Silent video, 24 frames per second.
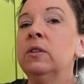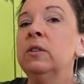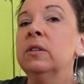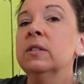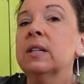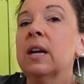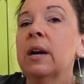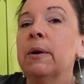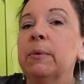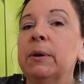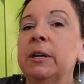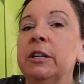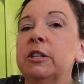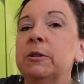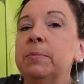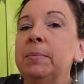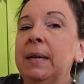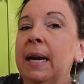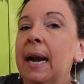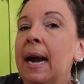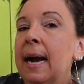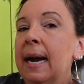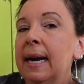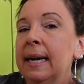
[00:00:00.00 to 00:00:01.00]
as I reach
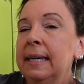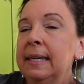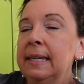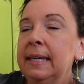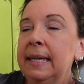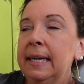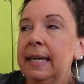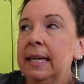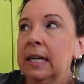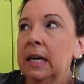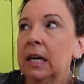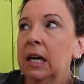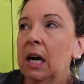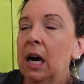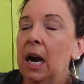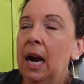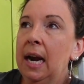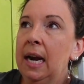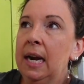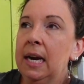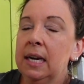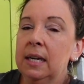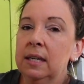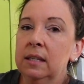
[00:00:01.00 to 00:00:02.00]
behind here
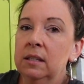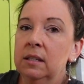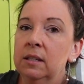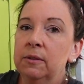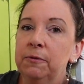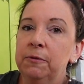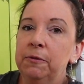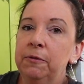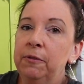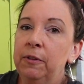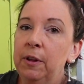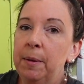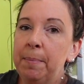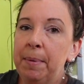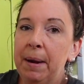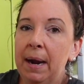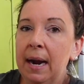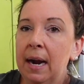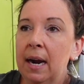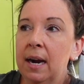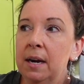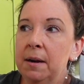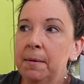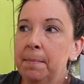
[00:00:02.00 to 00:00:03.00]
and flip
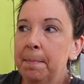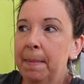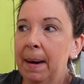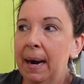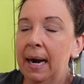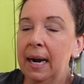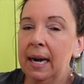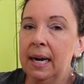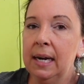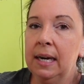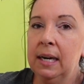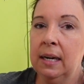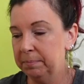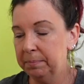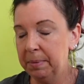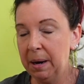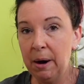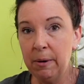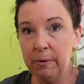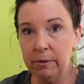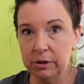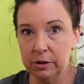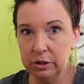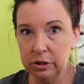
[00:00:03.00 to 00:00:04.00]
on my
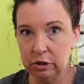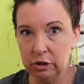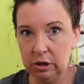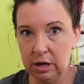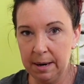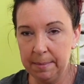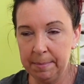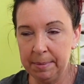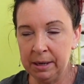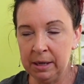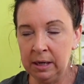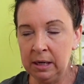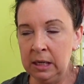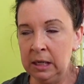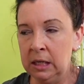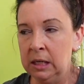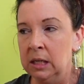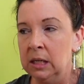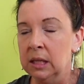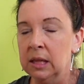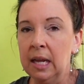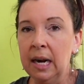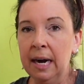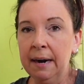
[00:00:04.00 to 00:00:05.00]
power strip,
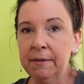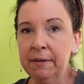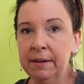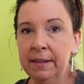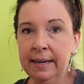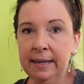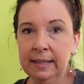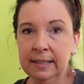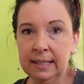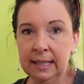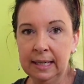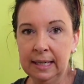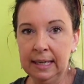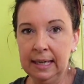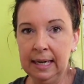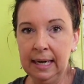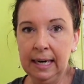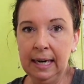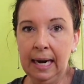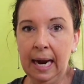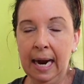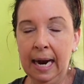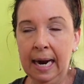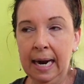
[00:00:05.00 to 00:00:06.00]
then everything is gonna
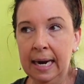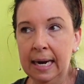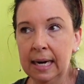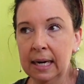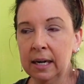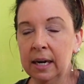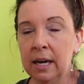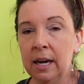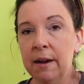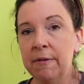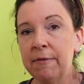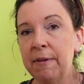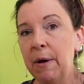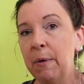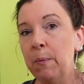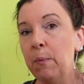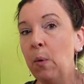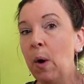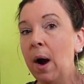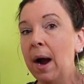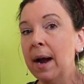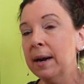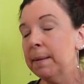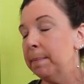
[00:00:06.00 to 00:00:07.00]
kick on. If I
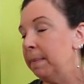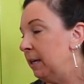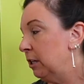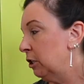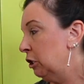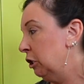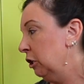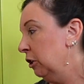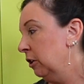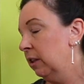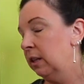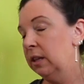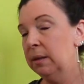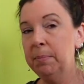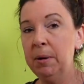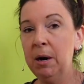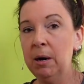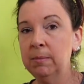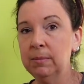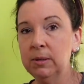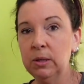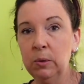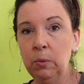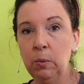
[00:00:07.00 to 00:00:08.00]
wanna make sure that the
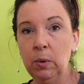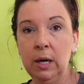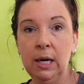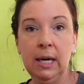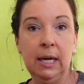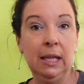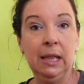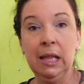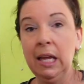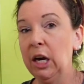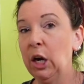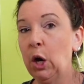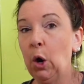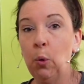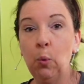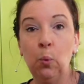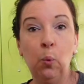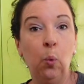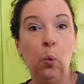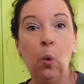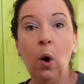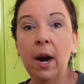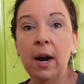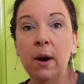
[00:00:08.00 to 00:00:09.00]
pumps are working like
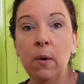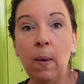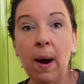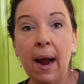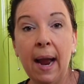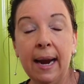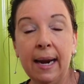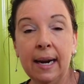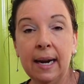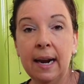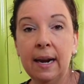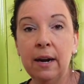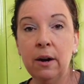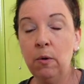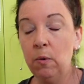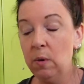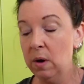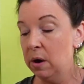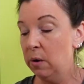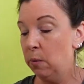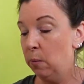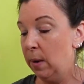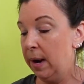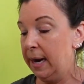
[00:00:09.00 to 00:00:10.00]
right away and I don't
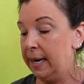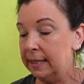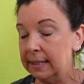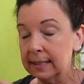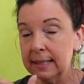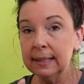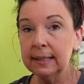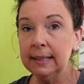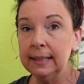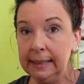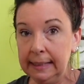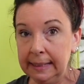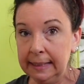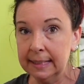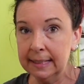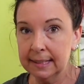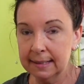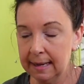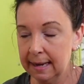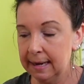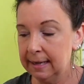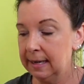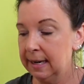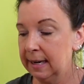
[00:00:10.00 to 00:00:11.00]
wanna wait until it hits
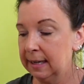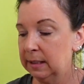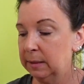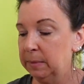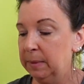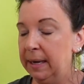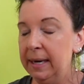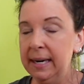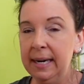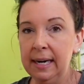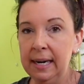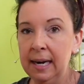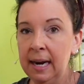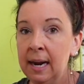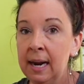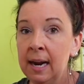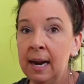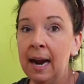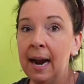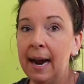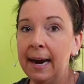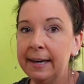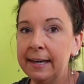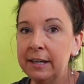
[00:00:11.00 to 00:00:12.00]
that next pin,
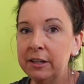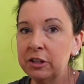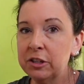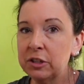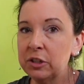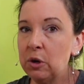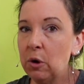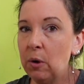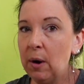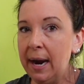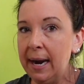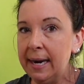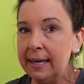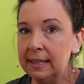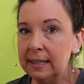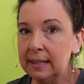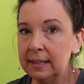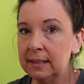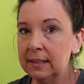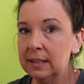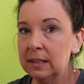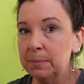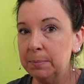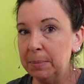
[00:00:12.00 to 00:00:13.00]
I can just go ahead
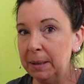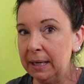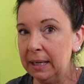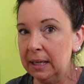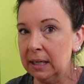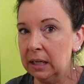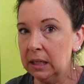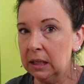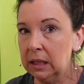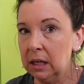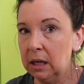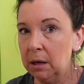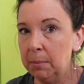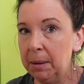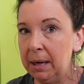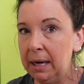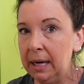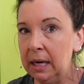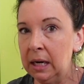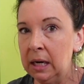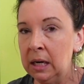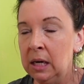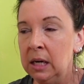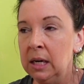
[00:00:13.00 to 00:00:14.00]
and spin it a little
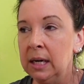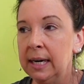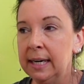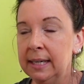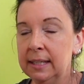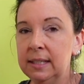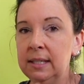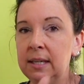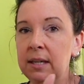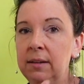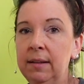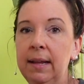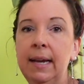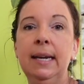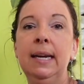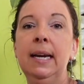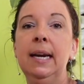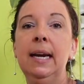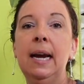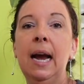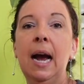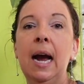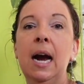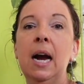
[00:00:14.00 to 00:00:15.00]
bit until they
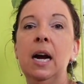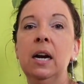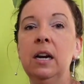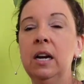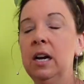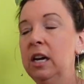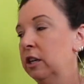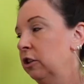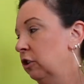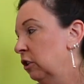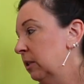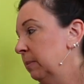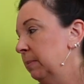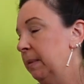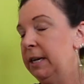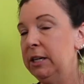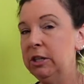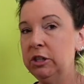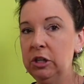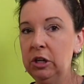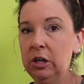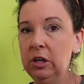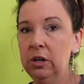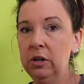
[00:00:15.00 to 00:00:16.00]
kick on and just make
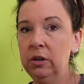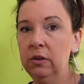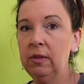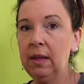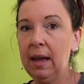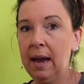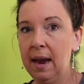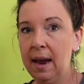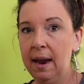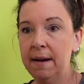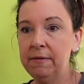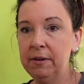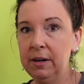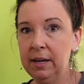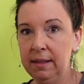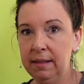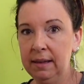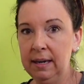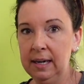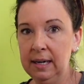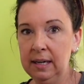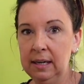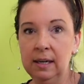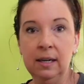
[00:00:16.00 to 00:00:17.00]
sure that
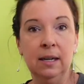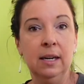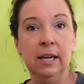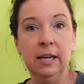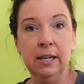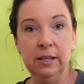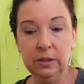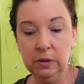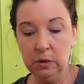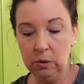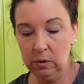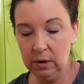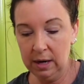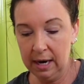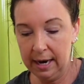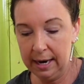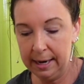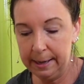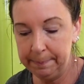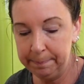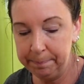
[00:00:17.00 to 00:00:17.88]
everything is okay.